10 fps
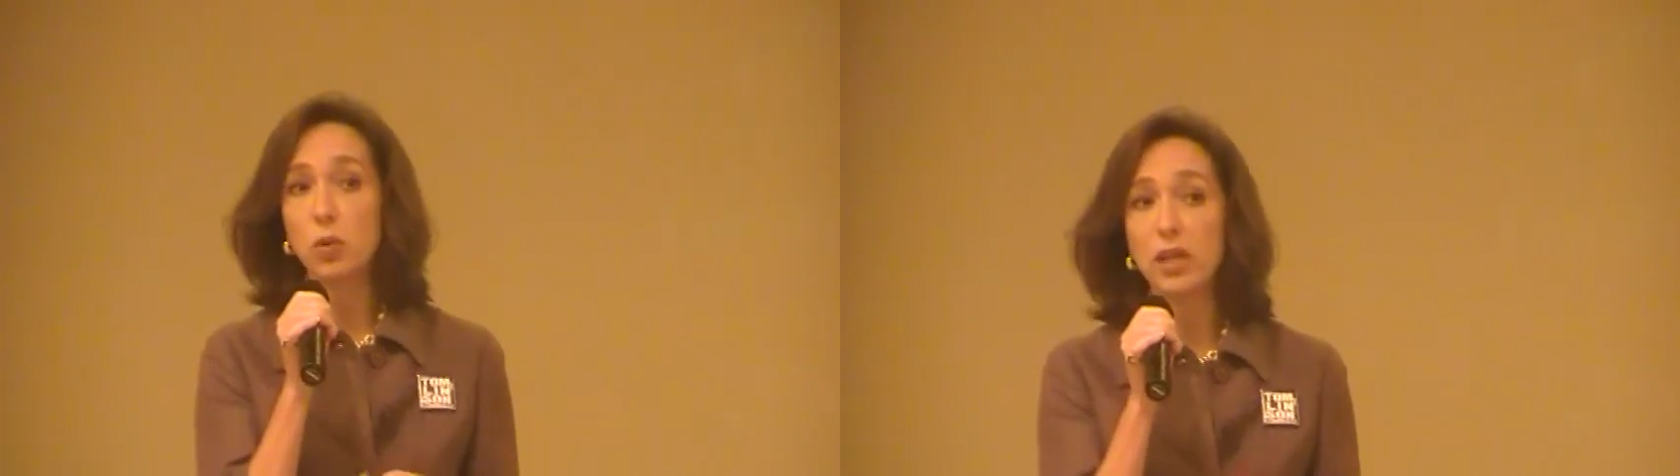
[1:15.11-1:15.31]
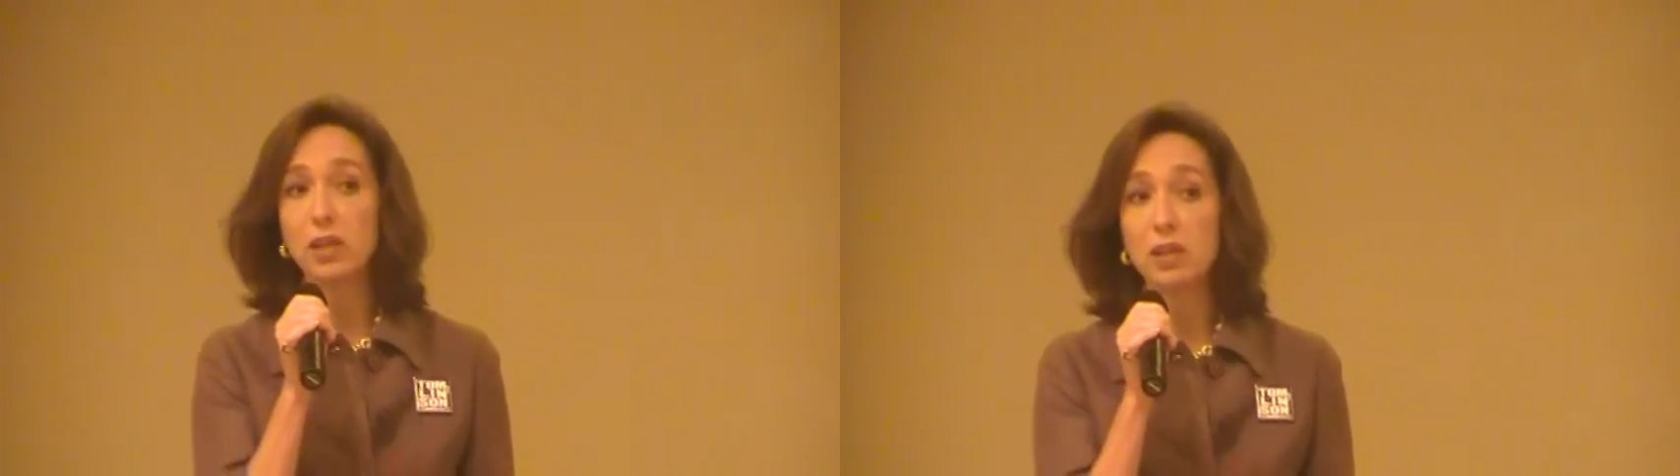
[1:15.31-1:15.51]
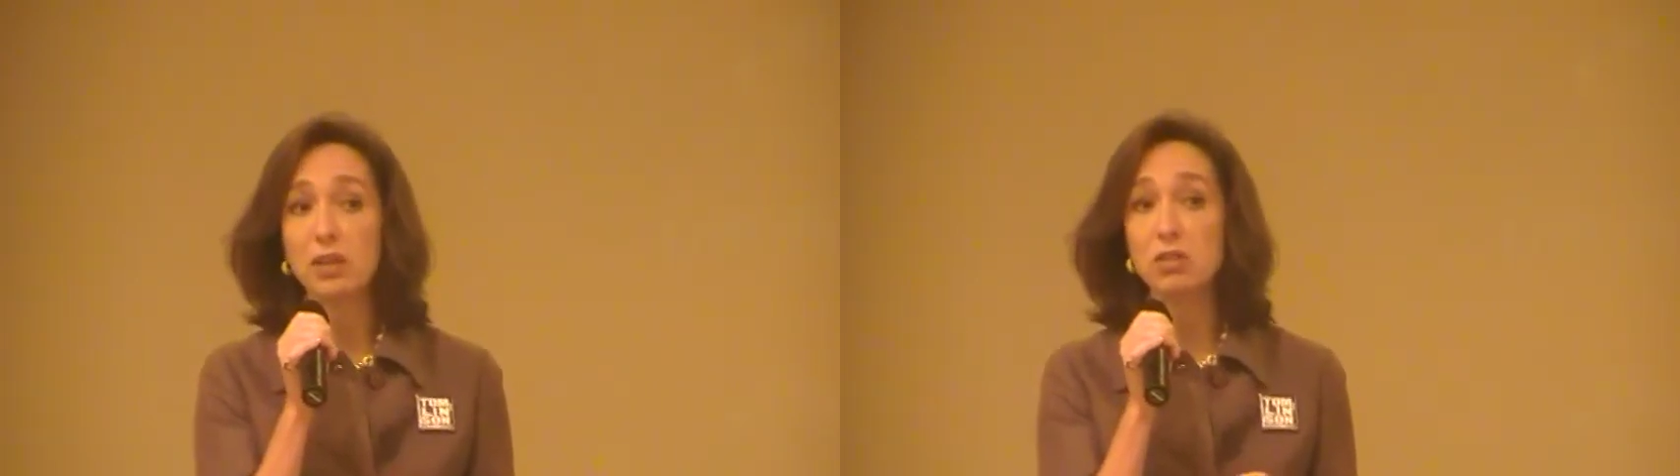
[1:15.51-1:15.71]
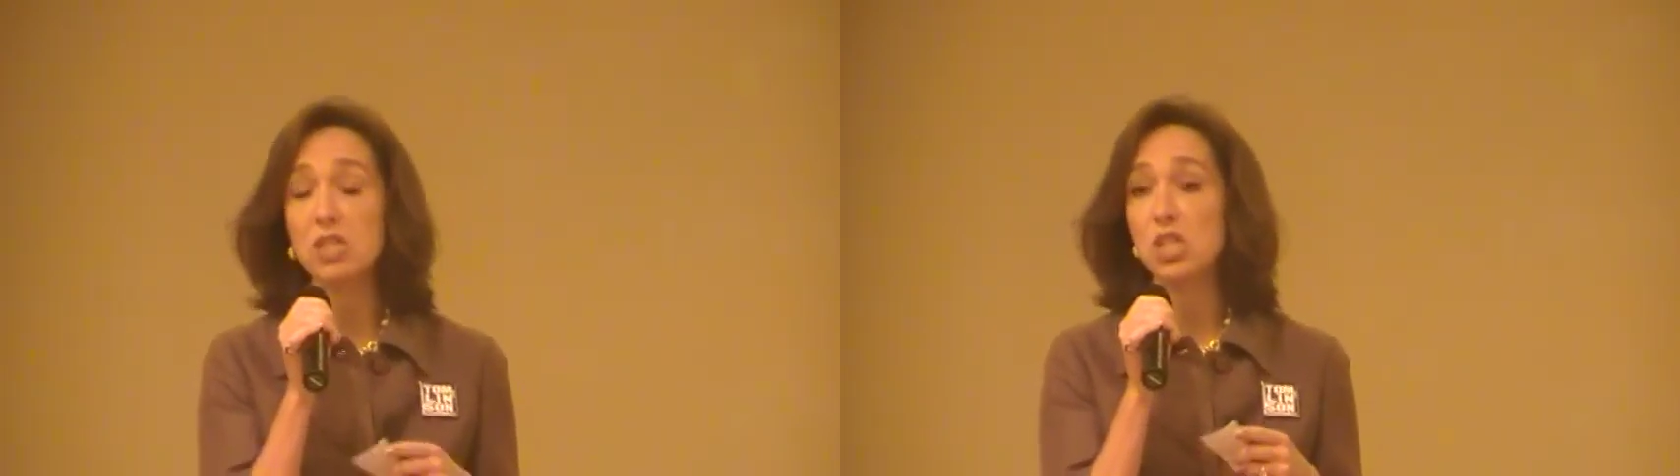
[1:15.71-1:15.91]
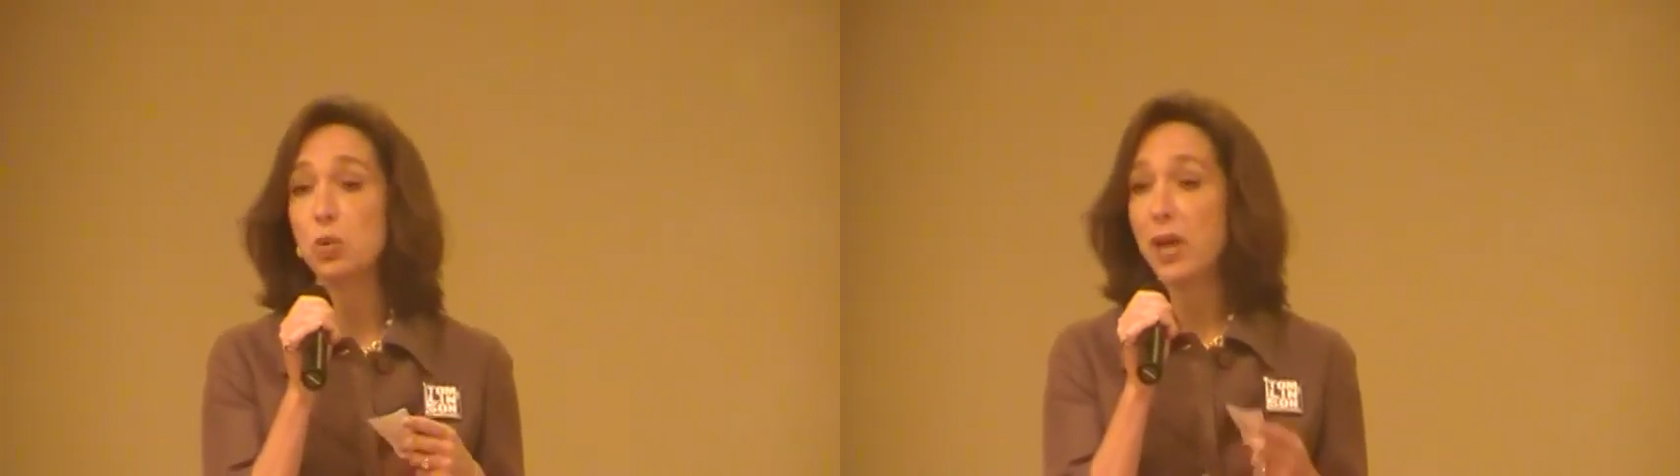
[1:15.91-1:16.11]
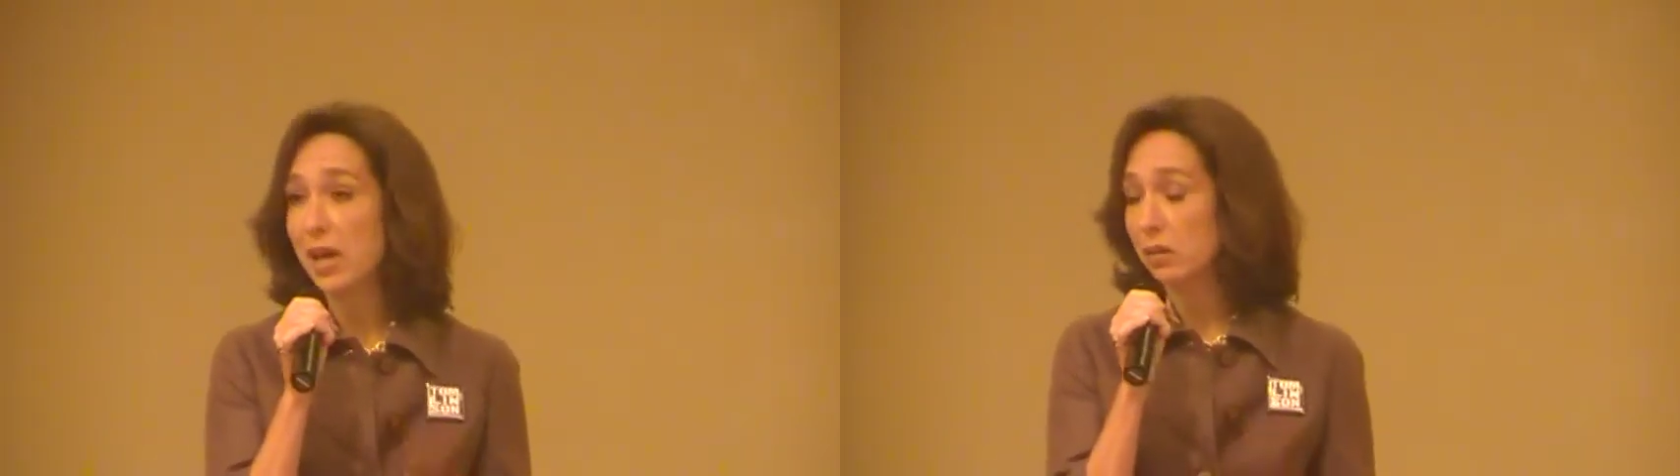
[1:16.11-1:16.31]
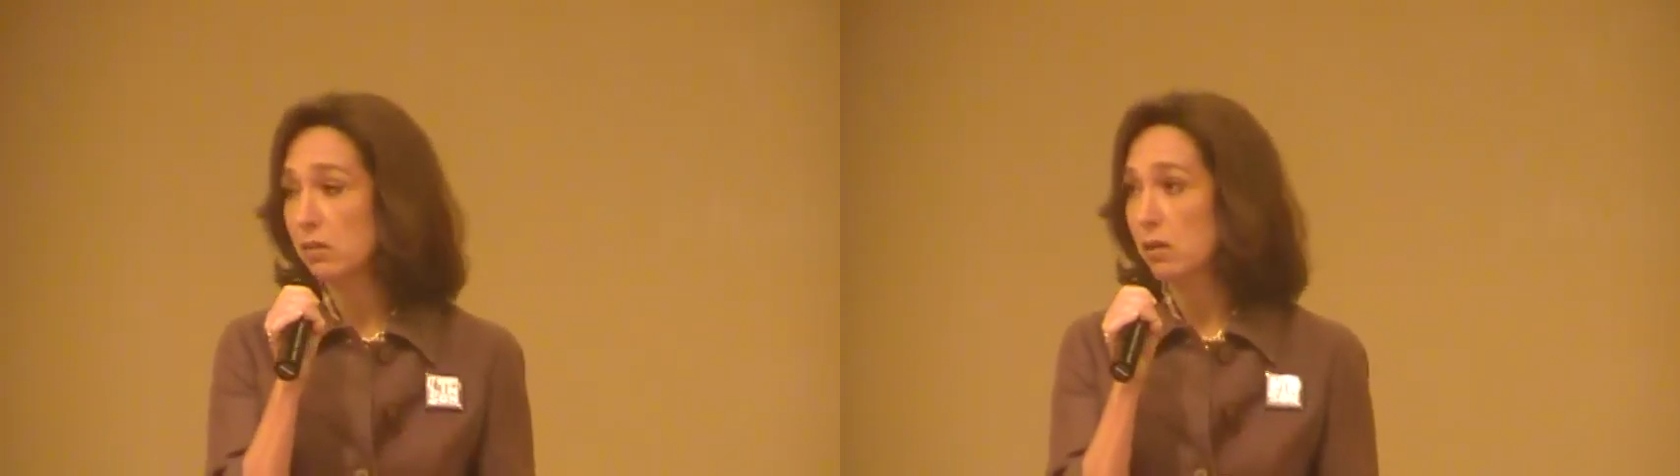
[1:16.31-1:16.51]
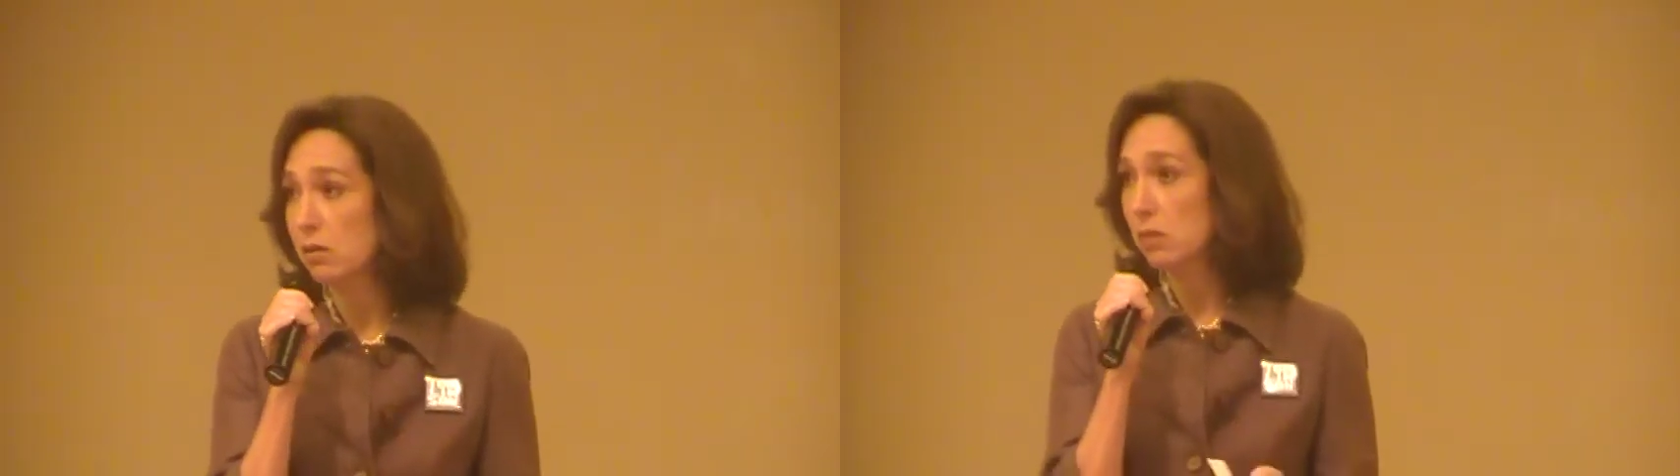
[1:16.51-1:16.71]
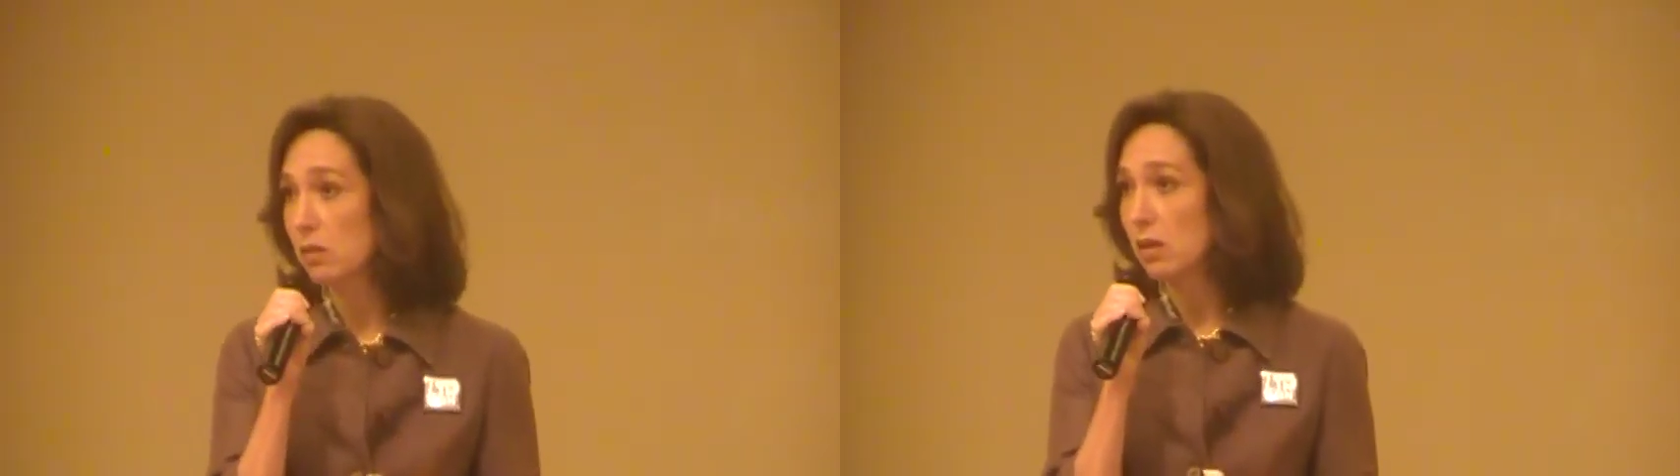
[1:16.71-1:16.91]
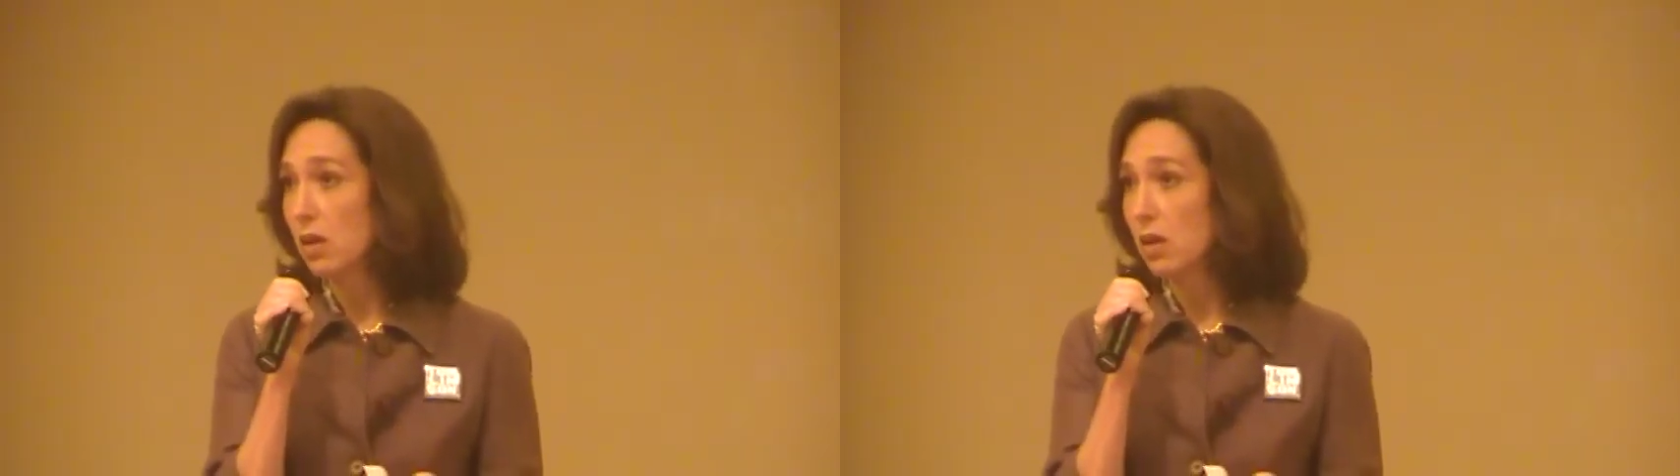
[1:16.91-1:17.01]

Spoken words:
I can guarantee you access.